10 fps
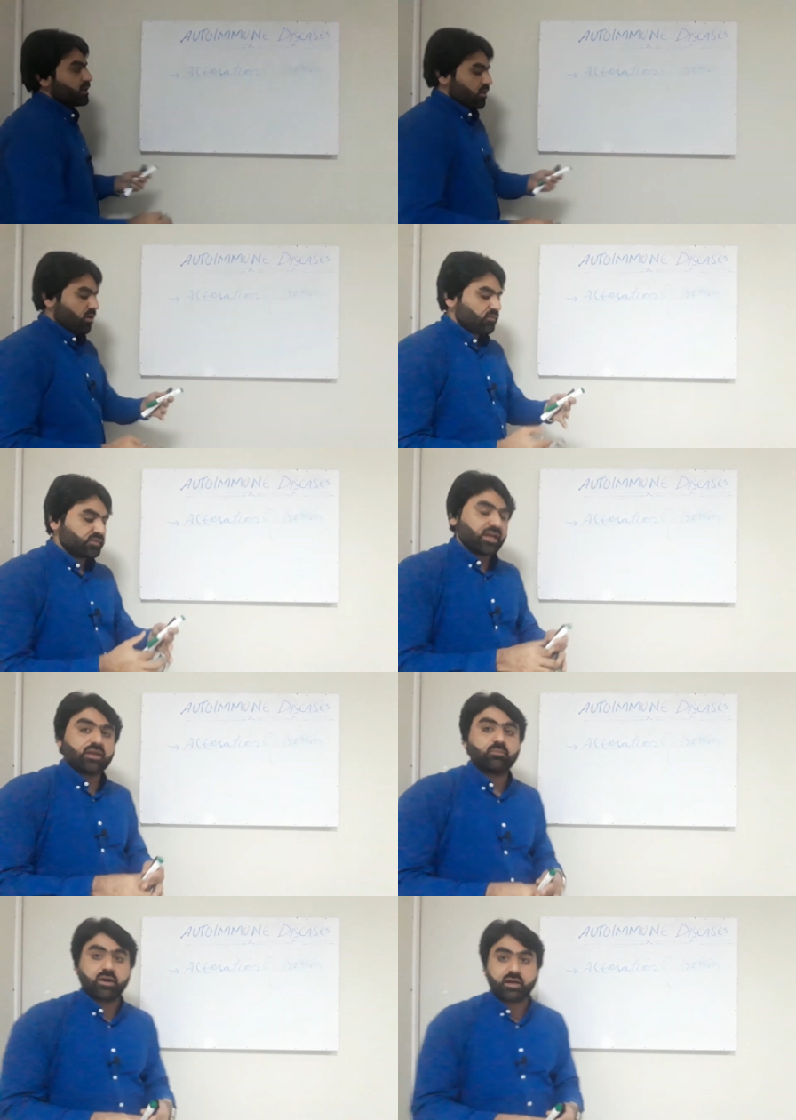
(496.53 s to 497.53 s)
of
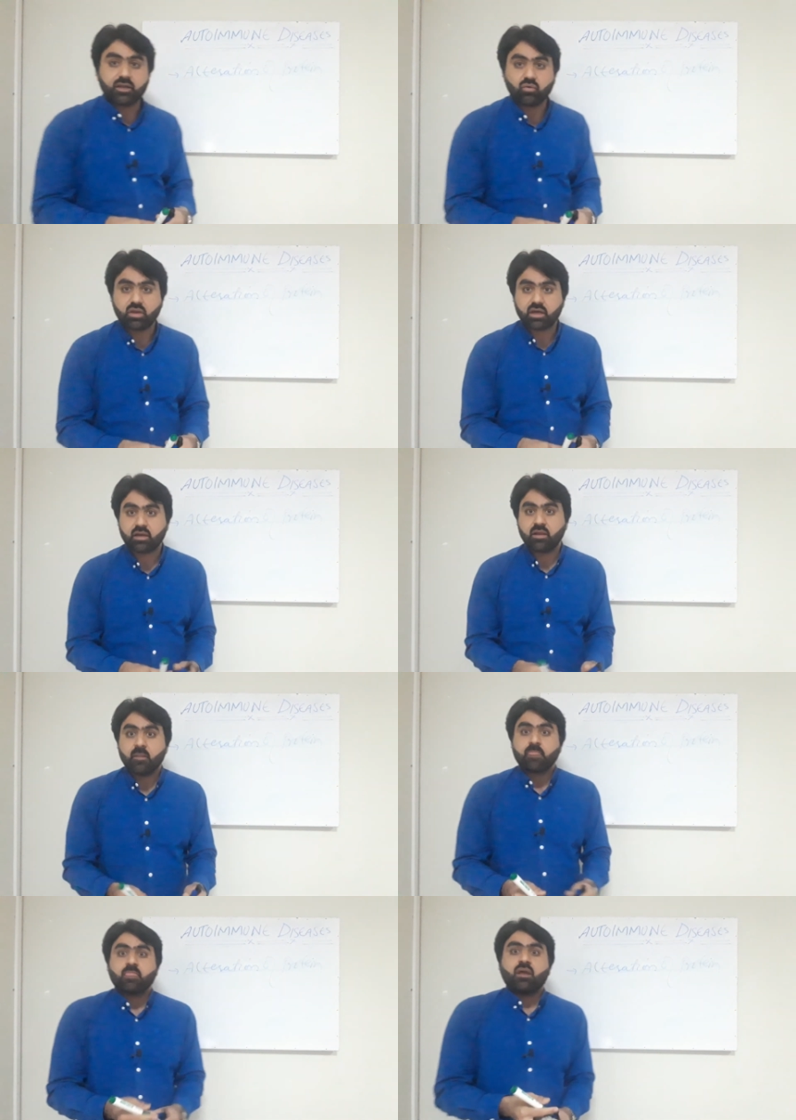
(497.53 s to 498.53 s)
that particular
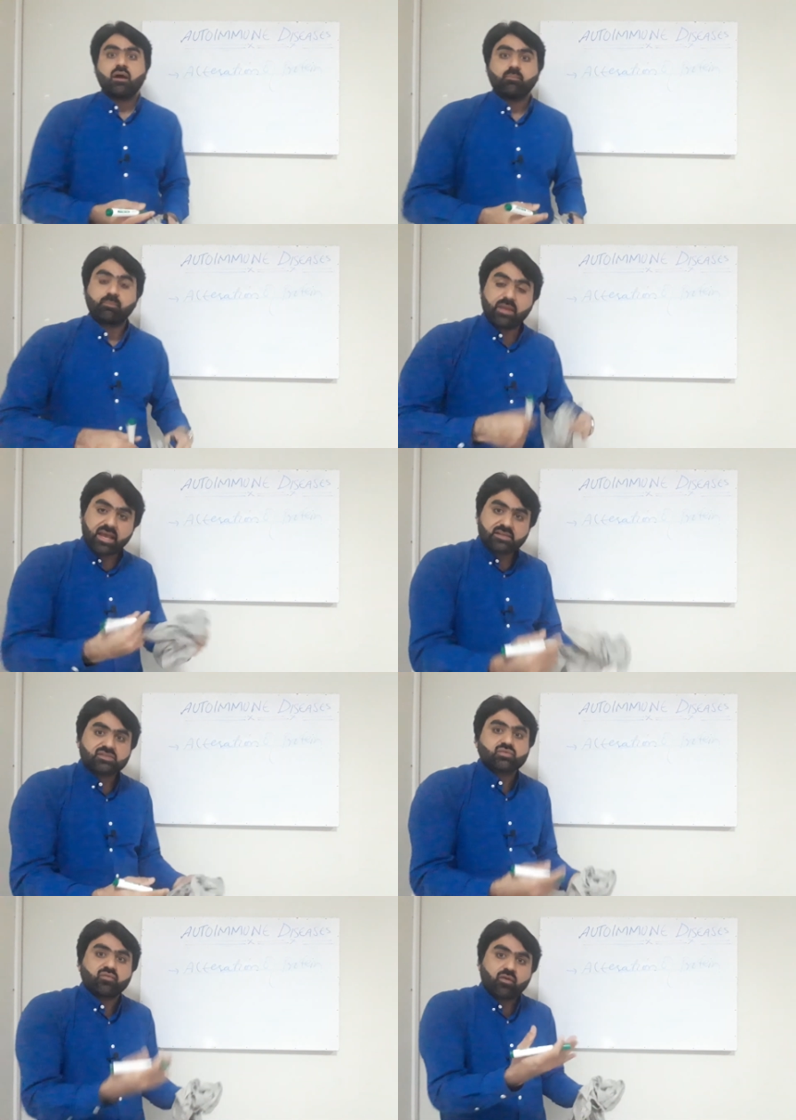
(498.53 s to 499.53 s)

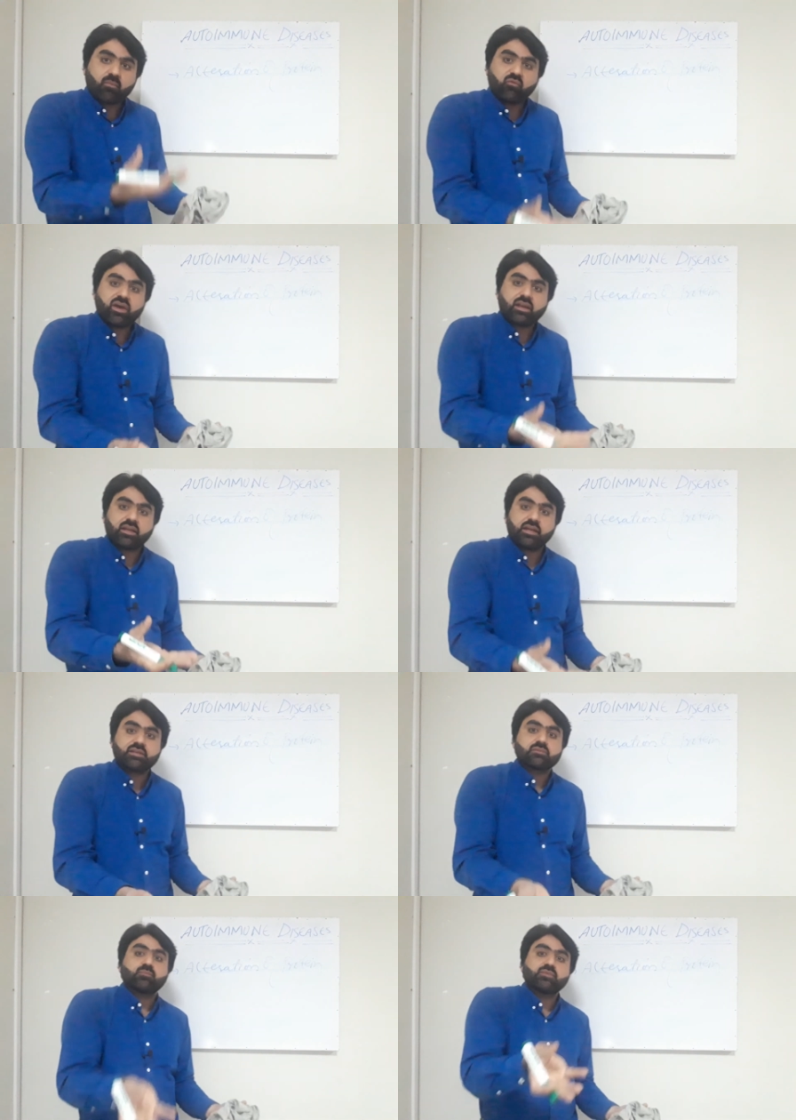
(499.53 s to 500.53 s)
place from where
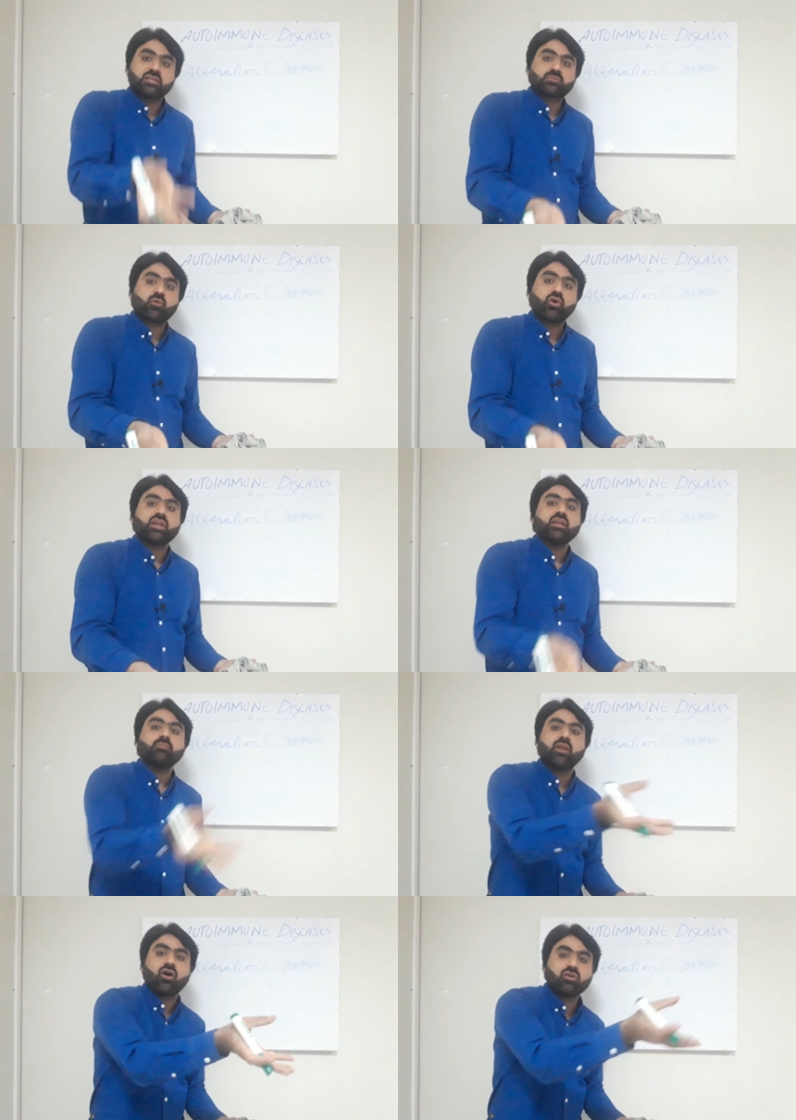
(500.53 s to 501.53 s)
this protein
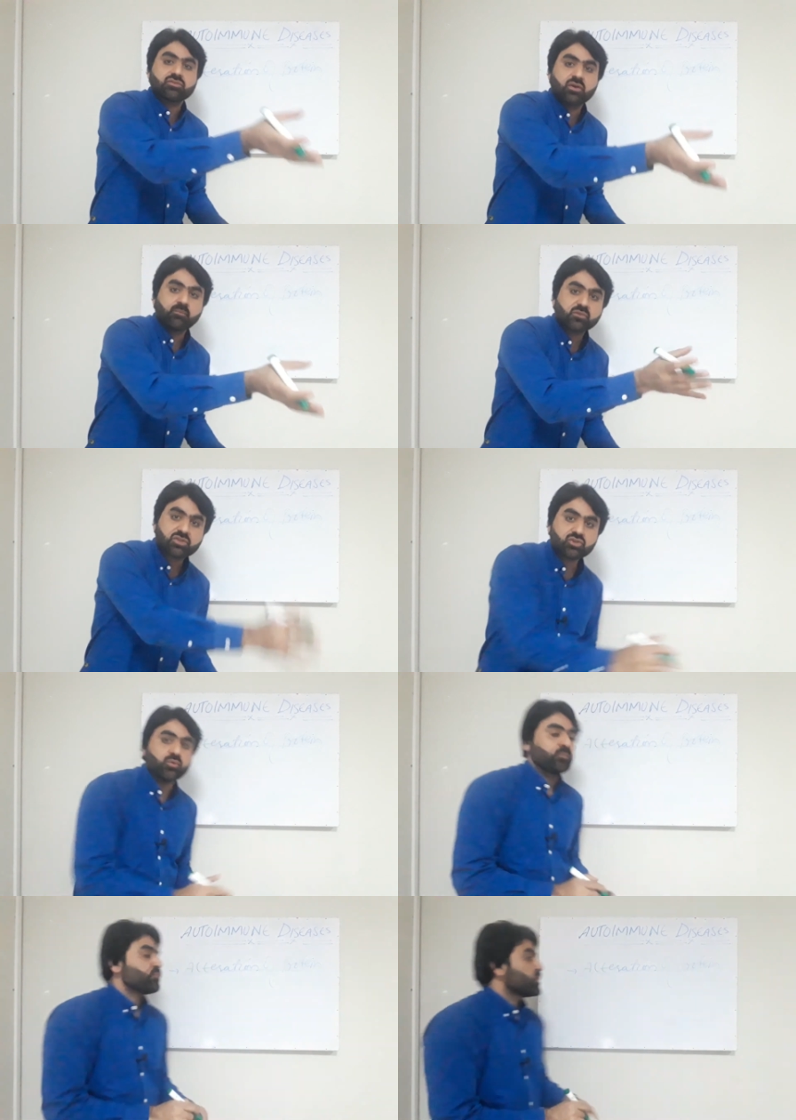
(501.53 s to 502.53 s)
belongs to.